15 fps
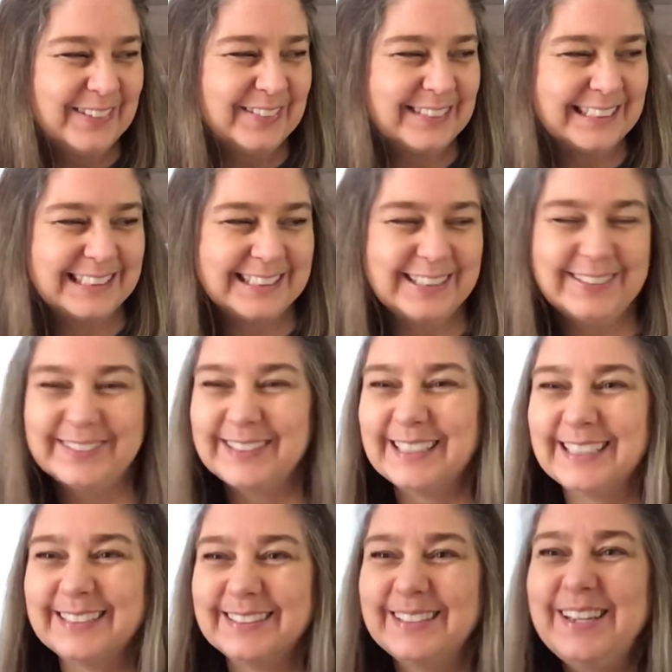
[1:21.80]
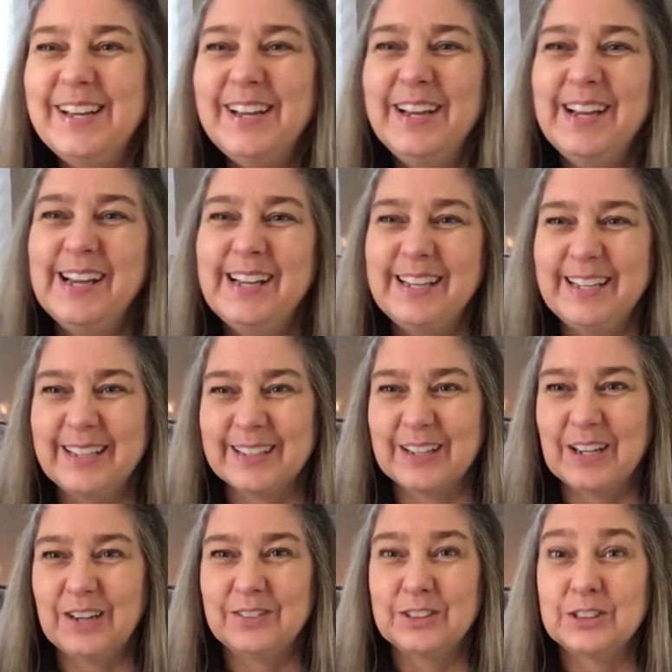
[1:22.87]
rustling around in
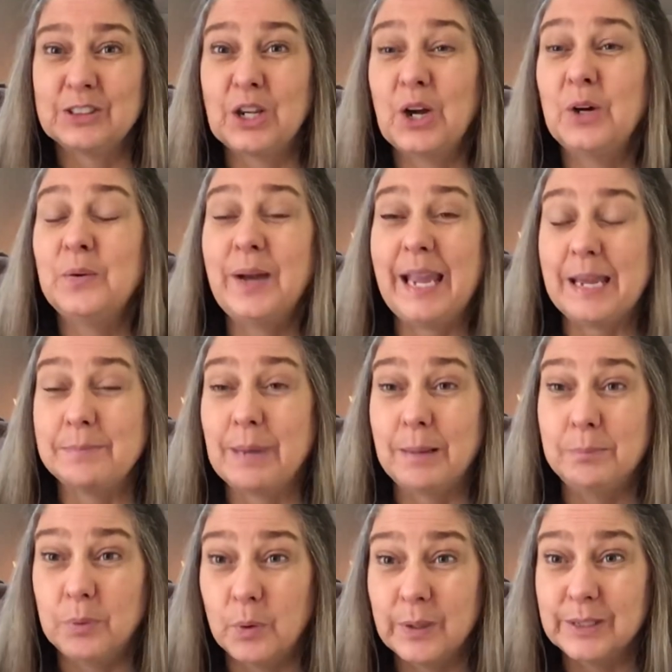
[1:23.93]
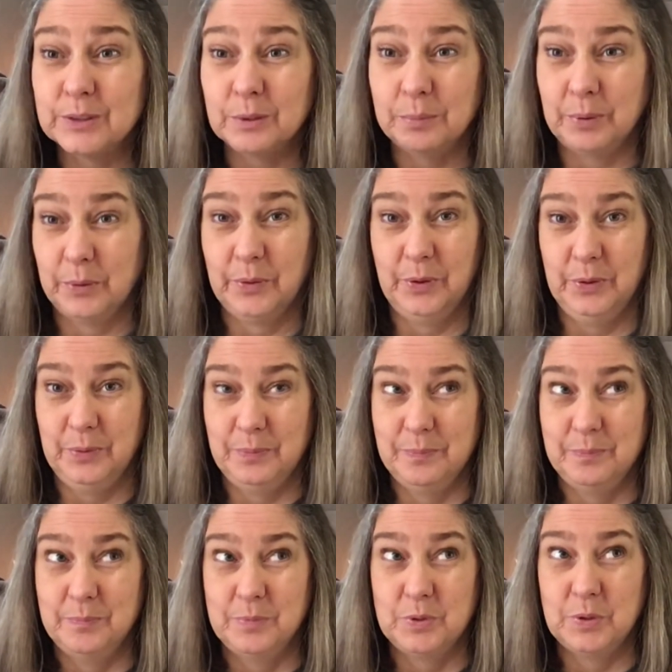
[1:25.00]
covers. Oh, and my boys are both home.
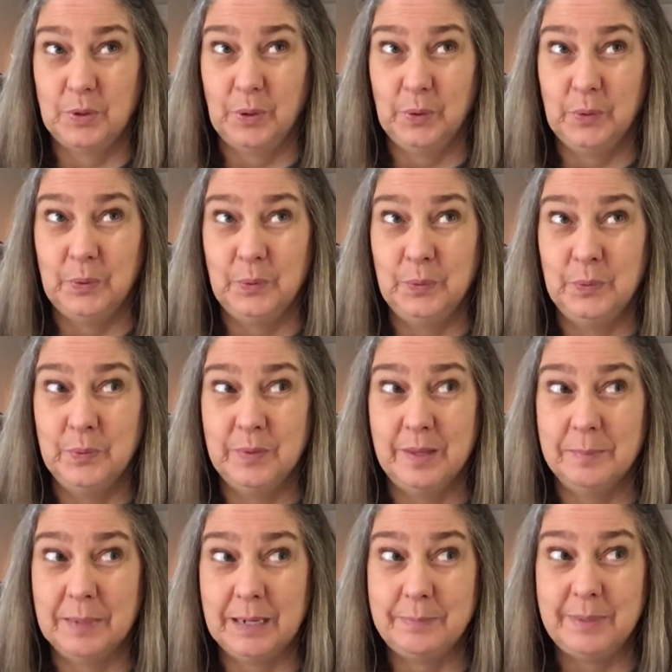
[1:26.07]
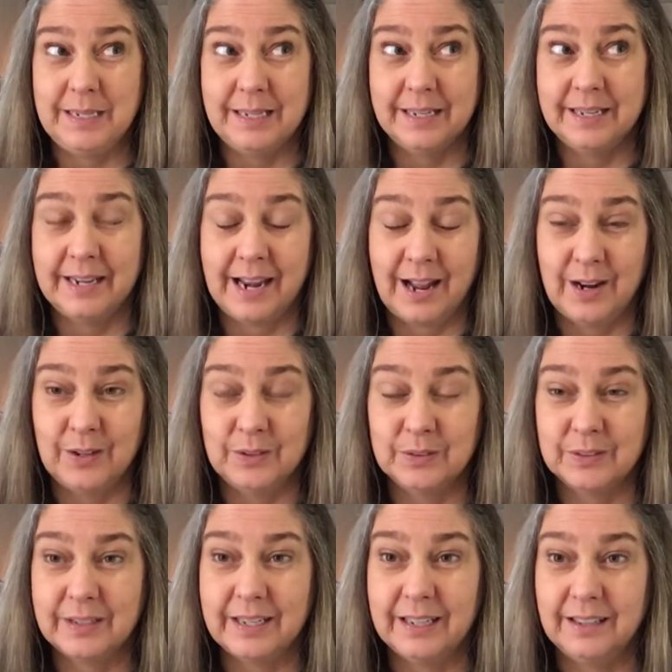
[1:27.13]
So they might be in and out
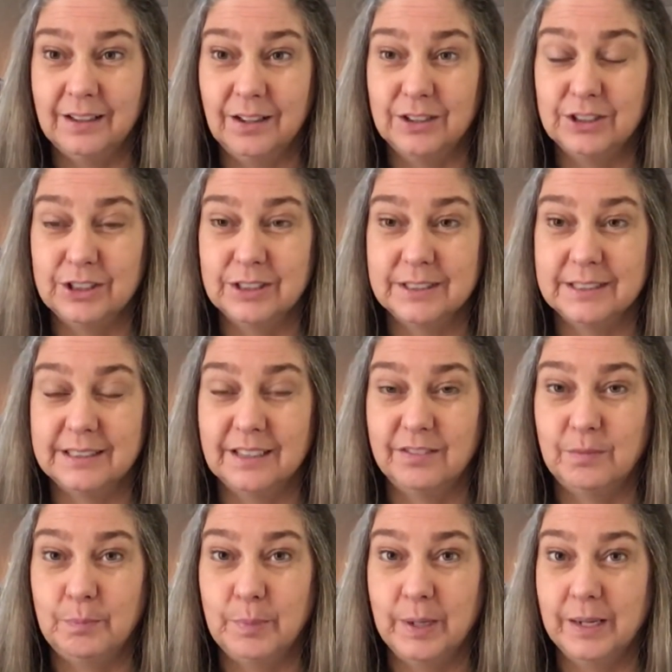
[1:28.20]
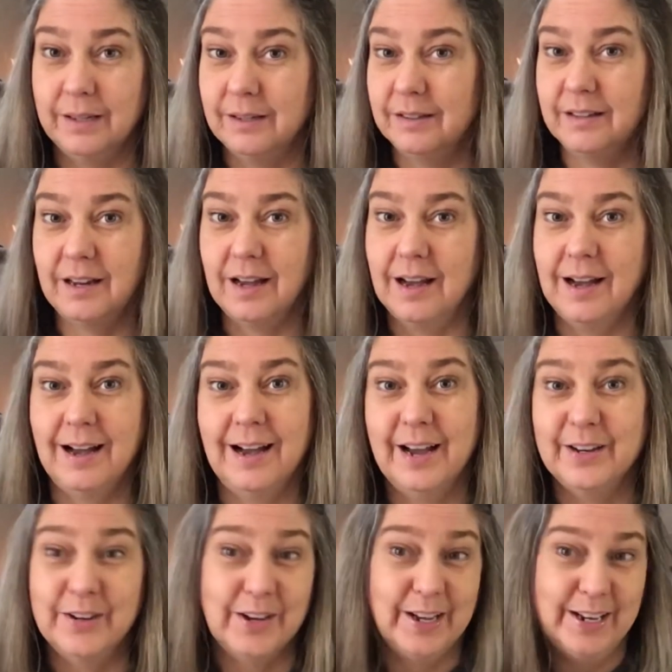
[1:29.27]
getting lunch and stuff, but I
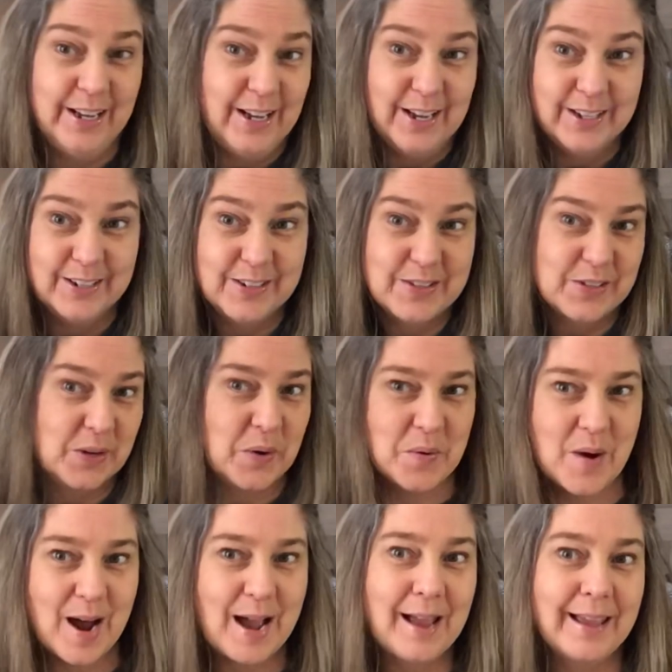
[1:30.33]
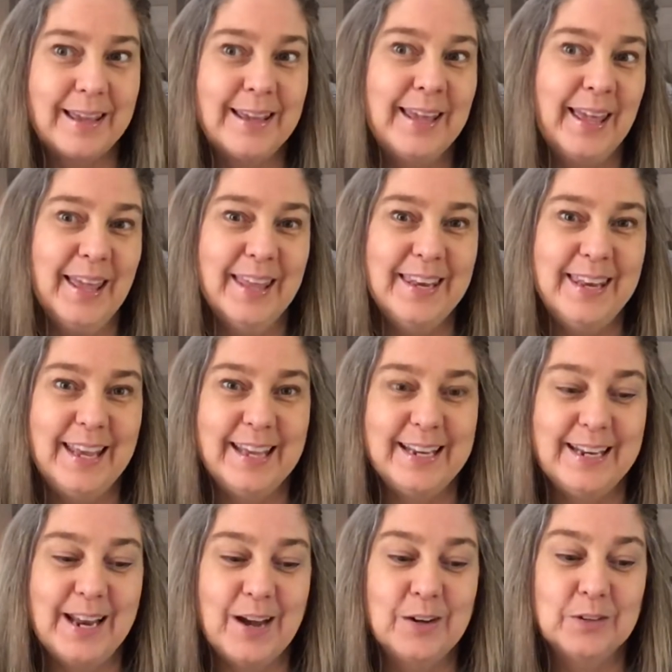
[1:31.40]
know how to edit, so I can
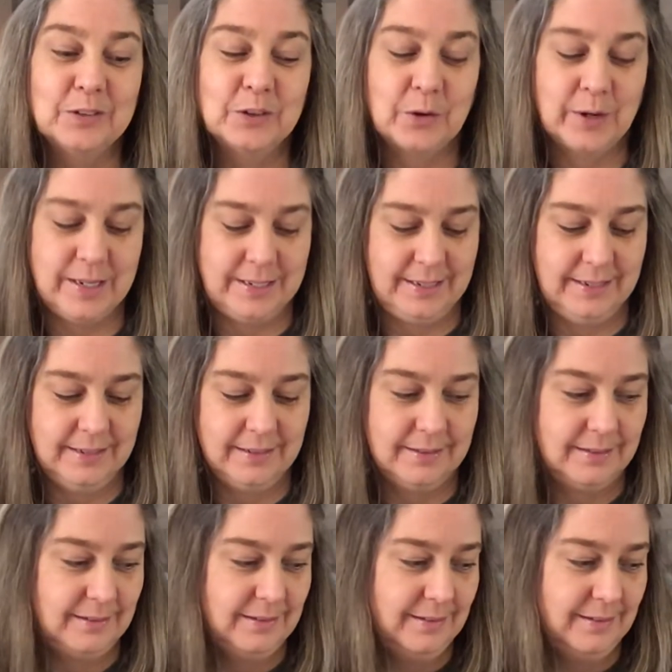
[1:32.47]
edit out craziness.